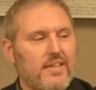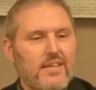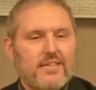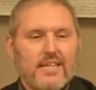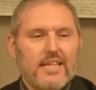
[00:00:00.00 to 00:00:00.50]

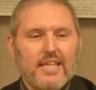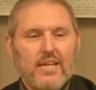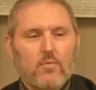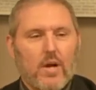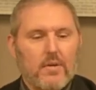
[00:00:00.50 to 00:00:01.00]
They didn't
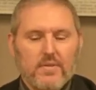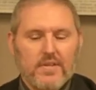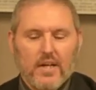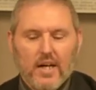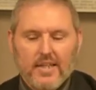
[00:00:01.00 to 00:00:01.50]
get right with
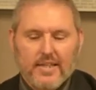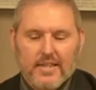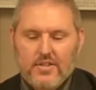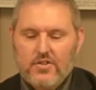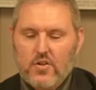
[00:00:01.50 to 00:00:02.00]
God. They
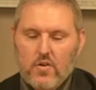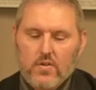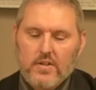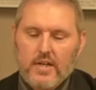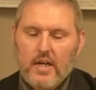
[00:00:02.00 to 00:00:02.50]
didn't
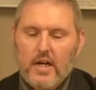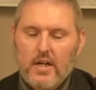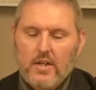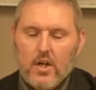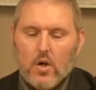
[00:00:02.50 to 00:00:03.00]
turn to
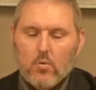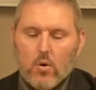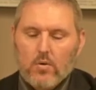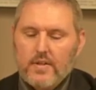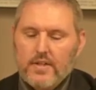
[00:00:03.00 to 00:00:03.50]
God.
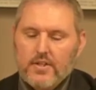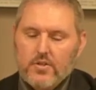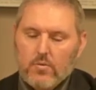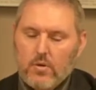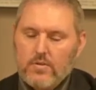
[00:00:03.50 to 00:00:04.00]
Woe unto thee,
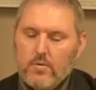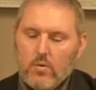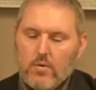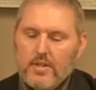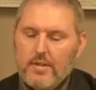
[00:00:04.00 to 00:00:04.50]
Chorazin!
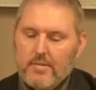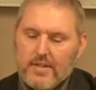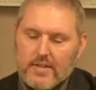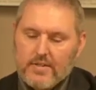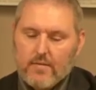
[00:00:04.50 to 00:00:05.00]
Woe unto thee,
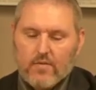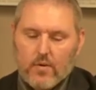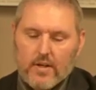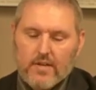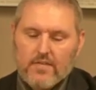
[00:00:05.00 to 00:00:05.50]
Bethsaida!
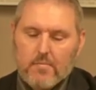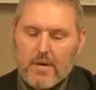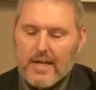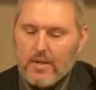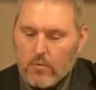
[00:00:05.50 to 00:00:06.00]
For if the
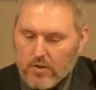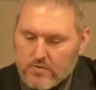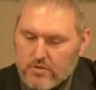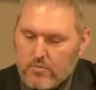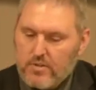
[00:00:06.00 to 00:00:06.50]
mighty works
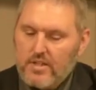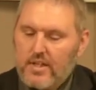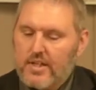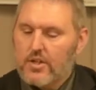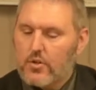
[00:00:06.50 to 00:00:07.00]
which were done
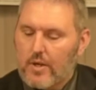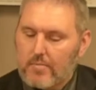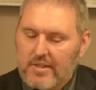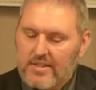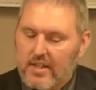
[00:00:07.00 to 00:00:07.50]
in you had
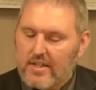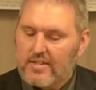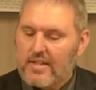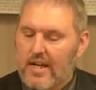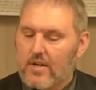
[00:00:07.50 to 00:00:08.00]
been done in
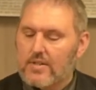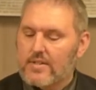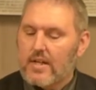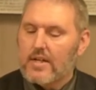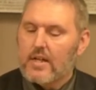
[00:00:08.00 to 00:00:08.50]
Tyre and
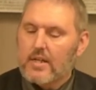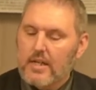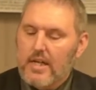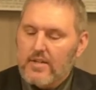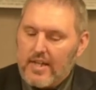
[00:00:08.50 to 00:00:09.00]
Sidon,
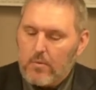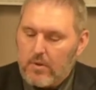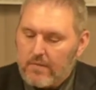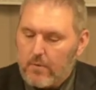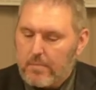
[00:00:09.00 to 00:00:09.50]
they would
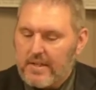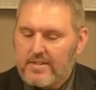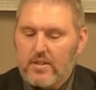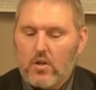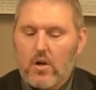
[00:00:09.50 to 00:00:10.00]
have
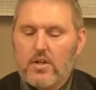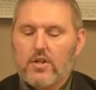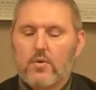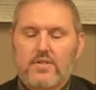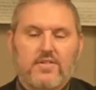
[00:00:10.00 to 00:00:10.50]
repented long
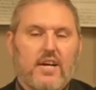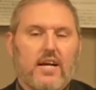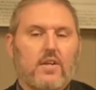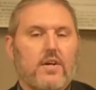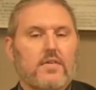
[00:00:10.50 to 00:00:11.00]
ago in
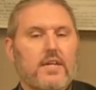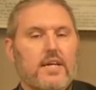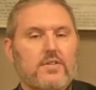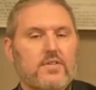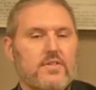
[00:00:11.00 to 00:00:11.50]
sackcloth and
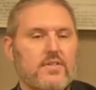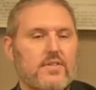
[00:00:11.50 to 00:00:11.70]
ashes.